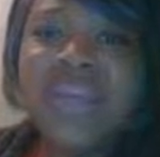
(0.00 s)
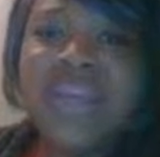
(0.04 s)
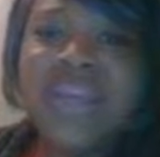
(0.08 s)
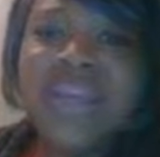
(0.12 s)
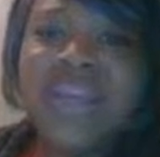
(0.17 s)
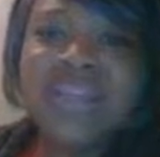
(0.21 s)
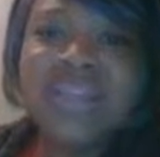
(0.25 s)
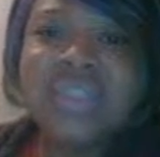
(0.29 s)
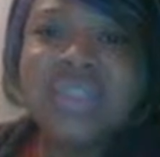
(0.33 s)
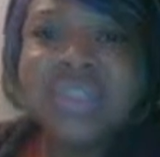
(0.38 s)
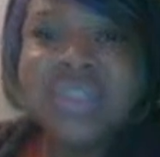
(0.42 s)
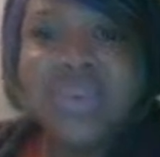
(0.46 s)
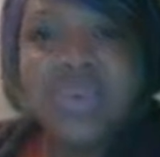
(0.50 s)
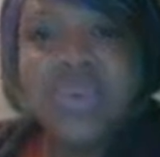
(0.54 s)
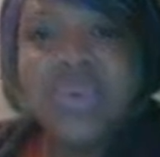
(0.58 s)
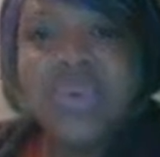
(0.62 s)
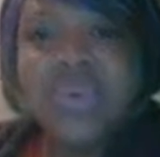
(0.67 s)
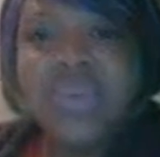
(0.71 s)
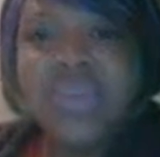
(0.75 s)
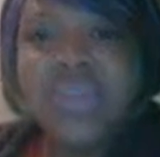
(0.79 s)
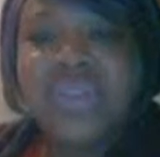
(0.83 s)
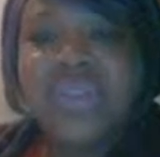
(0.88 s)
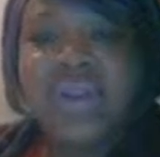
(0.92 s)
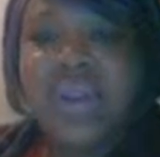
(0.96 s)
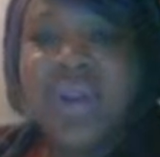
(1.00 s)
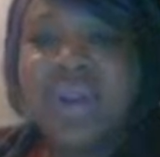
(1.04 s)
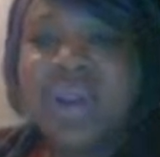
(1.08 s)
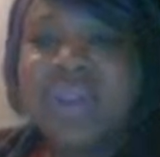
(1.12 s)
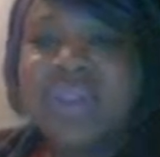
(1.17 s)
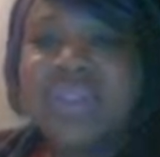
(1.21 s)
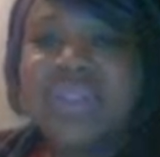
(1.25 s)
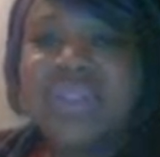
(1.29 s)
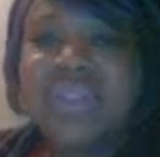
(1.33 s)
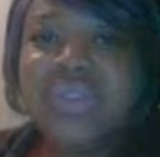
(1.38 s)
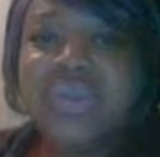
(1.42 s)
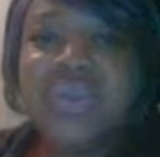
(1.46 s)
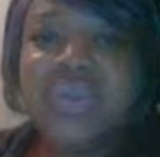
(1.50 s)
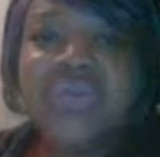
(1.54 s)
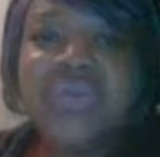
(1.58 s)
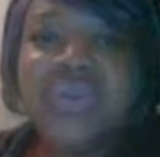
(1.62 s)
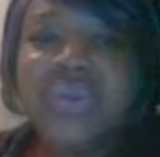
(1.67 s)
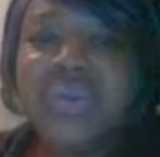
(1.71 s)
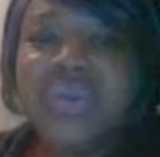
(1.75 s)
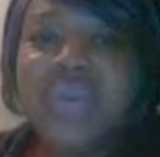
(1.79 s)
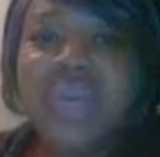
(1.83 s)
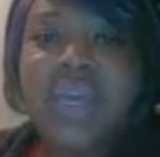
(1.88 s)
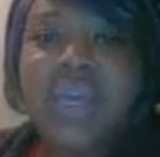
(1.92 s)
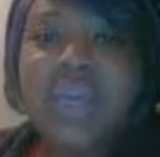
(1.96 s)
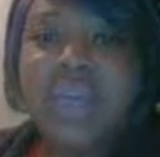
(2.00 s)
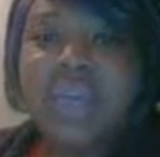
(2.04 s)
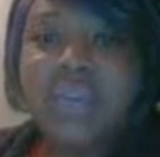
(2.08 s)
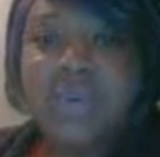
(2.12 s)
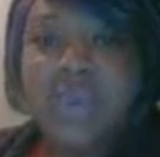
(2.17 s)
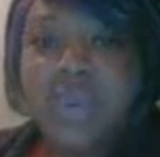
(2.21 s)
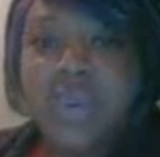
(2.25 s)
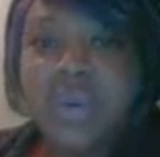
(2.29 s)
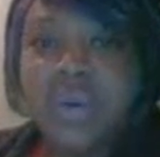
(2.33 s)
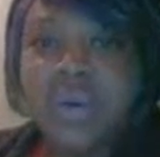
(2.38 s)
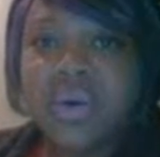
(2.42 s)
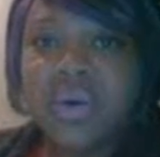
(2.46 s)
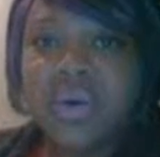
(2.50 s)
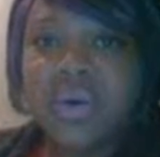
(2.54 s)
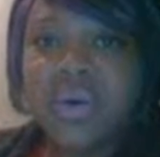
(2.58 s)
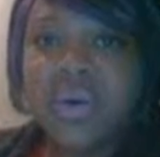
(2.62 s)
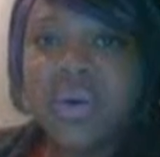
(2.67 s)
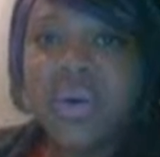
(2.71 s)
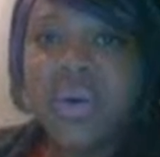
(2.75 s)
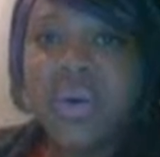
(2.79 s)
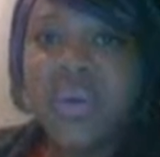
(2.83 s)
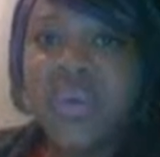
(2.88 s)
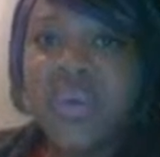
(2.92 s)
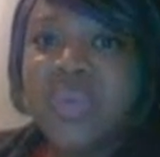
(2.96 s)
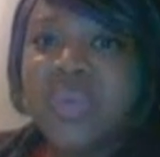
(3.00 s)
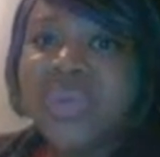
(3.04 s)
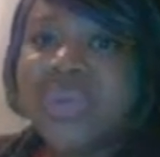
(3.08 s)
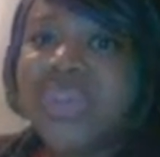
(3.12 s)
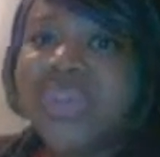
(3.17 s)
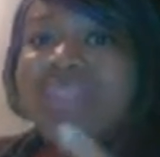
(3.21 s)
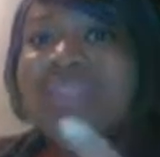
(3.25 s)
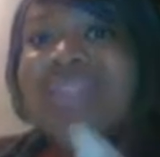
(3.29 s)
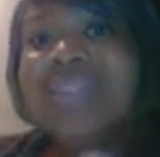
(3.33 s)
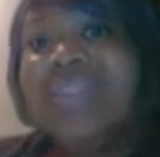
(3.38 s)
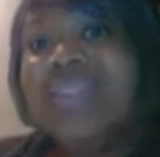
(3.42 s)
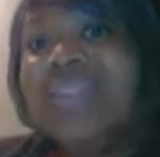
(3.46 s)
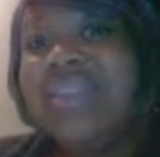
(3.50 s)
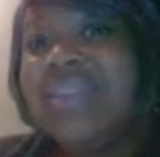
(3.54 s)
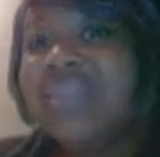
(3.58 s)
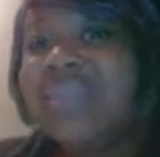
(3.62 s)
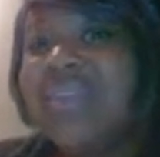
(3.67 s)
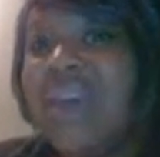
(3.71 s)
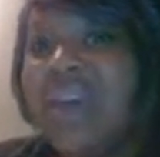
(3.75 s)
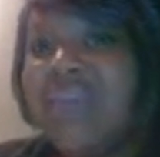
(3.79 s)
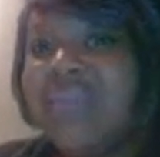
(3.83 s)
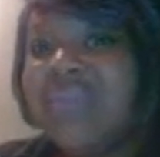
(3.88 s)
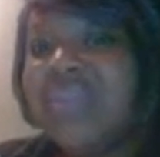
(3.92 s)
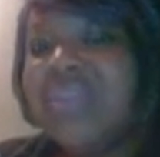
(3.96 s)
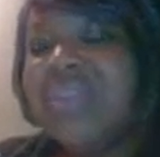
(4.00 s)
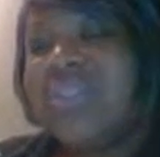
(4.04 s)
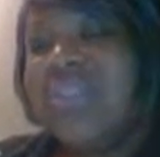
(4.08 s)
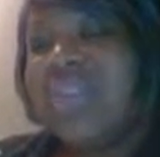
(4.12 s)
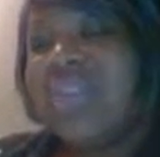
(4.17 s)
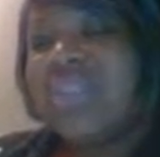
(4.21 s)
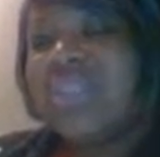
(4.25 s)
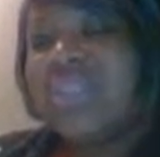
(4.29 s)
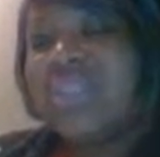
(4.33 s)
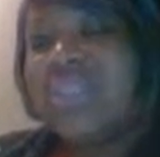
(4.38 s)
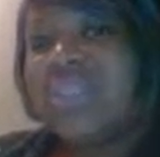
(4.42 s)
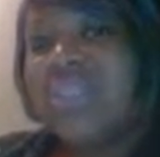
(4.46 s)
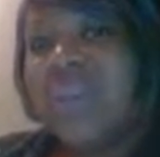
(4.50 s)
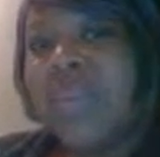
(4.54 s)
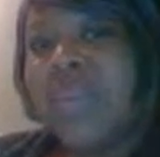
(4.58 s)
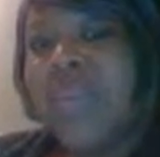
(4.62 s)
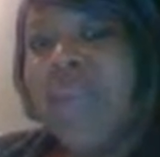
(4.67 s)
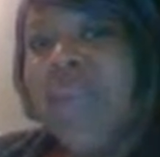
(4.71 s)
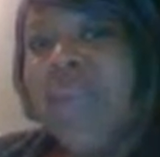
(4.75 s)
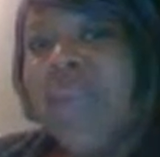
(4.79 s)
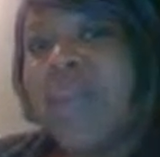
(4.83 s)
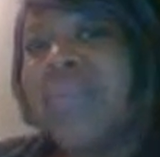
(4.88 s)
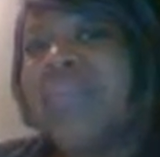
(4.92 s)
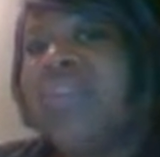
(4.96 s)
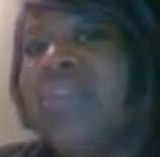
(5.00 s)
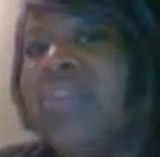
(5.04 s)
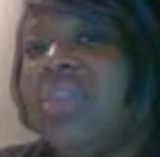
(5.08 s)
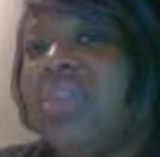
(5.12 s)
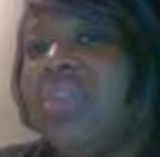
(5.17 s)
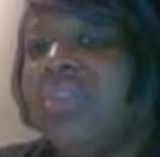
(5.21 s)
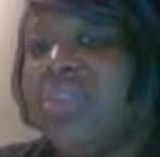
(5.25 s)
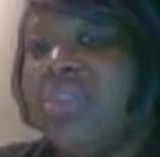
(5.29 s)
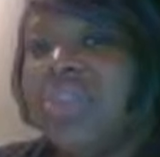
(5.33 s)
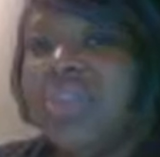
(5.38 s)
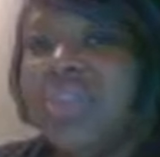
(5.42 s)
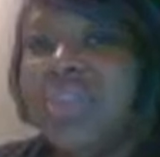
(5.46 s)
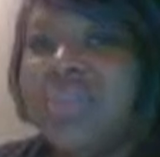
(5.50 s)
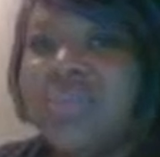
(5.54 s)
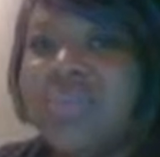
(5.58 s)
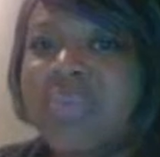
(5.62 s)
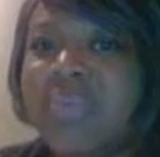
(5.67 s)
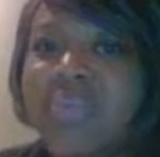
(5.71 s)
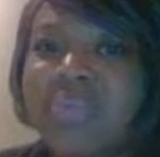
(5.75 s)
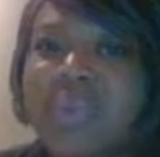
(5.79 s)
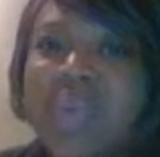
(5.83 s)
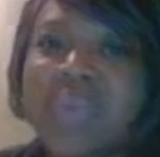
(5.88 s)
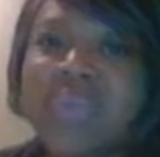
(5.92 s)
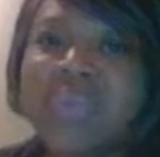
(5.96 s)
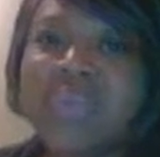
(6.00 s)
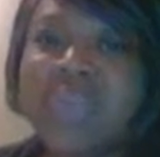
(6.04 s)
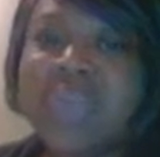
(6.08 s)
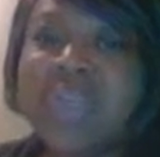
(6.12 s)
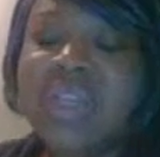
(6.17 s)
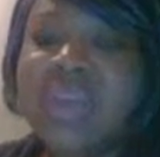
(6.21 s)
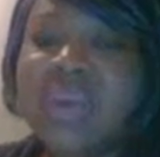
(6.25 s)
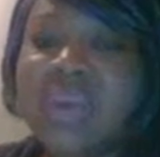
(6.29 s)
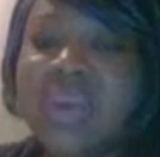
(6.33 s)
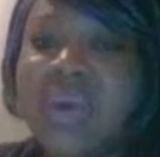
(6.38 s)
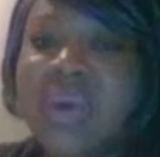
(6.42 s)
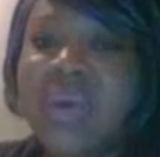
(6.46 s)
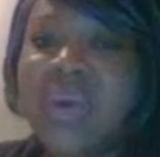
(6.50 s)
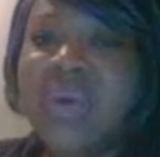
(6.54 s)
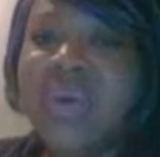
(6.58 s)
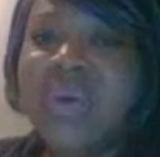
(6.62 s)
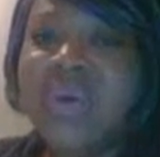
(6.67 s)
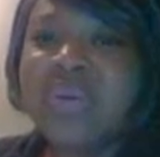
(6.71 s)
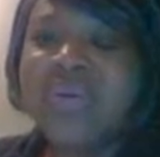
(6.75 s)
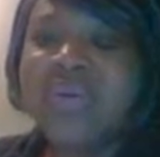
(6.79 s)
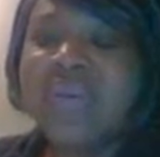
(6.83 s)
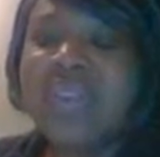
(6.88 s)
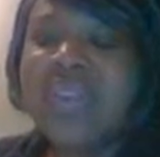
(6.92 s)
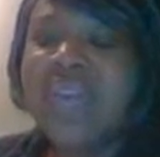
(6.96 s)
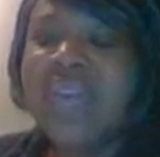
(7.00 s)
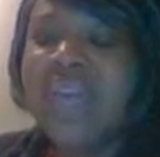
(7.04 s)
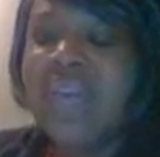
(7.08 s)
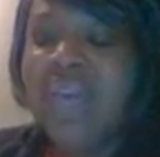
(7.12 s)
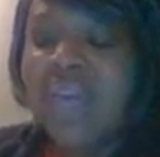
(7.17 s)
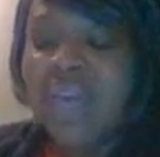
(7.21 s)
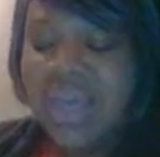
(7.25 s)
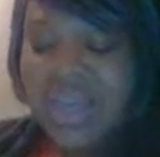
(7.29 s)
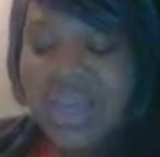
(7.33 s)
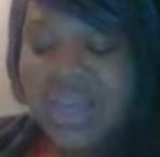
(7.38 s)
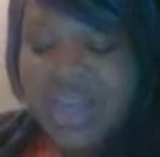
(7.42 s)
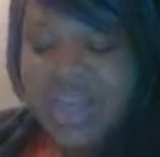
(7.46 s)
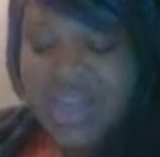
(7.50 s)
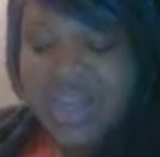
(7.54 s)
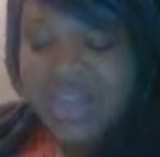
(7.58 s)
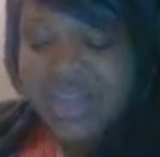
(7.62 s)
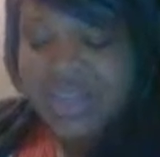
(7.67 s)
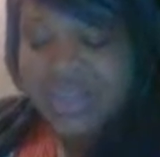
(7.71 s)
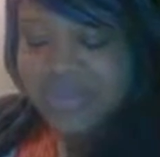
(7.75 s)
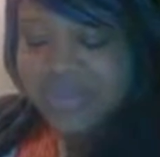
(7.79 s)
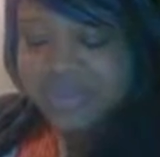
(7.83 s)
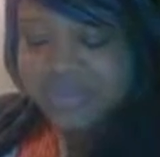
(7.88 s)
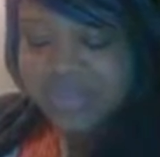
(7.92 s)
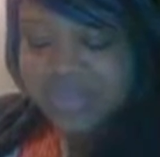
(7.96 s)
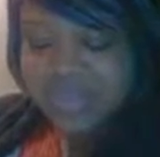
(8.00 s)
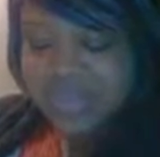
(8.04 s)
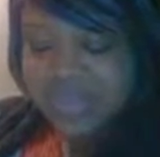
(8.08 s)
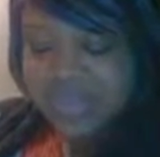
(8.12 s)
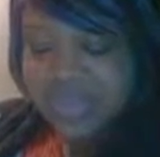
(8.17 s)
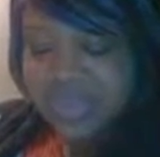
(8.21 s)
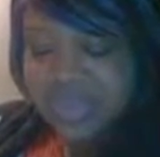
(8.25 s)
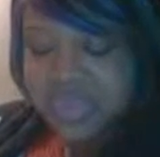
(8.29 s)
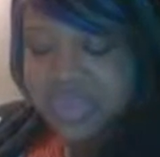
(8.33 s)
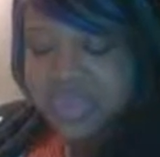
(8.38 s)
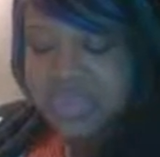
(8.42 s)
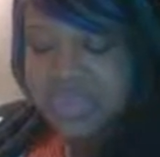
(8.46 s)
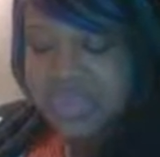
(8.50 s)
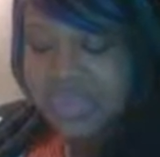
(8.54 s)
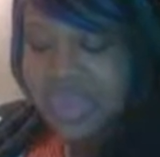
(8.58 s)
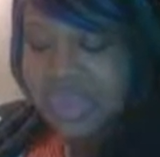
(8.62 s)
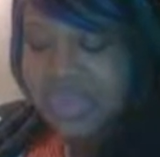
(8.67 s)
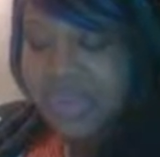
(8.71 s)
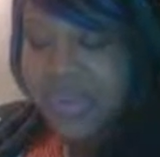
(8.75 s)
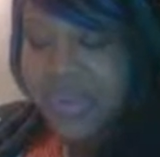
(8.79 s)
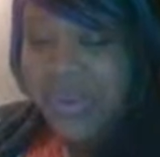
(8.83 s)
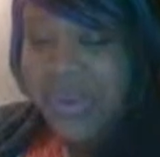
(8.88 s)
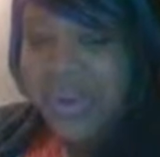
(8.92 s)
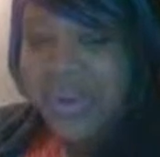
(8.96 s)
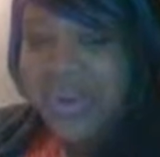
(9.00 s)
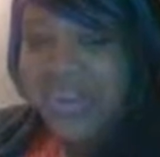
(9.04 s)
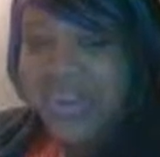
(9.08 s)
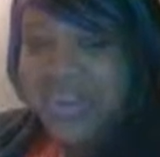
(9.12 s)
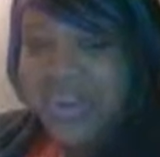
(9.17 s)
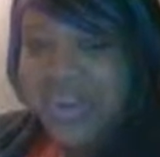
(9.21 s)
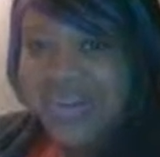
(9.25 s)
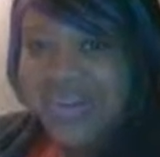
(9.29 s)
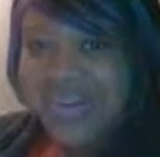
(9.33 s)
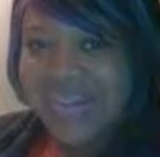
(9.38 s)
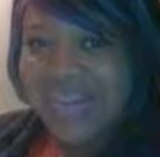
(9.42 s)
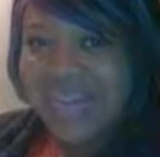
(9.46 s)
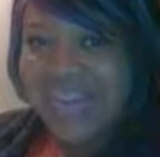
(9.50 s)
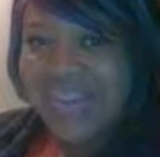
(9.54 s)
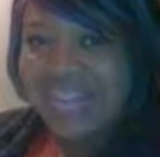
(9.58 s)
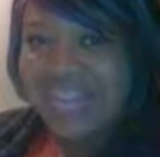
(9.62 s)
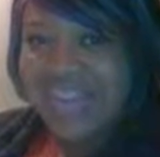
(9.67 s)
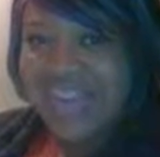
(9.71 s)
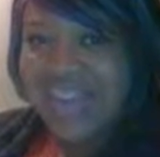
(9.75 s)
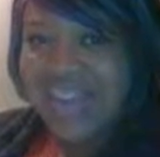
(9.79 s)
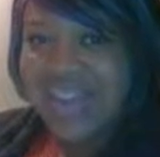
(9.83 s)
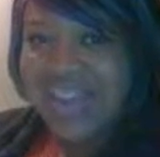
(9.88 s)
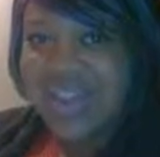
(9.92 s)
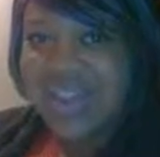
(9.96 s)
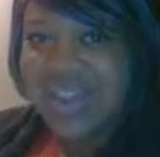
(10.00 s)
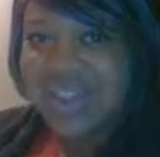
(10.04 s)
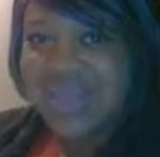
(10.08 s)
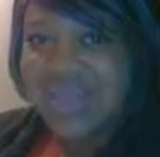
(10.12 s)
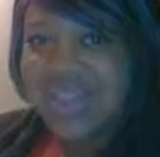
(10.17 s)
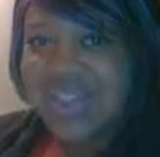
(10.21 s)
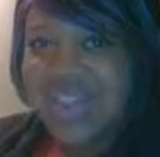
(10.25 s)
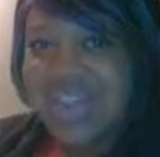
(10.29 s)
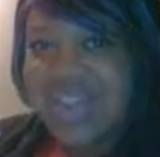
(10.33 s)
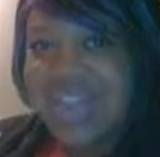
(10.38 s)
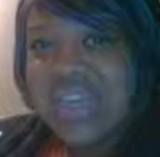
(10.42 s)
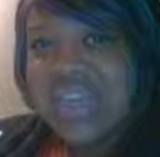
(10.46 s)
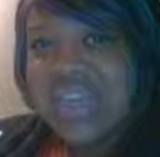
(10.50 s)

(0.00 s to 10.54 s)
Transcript: that at some point the artists who have created the work will see these conversations I'm having. They'll hear them. They might read the poems. And I'm quite aware that at times,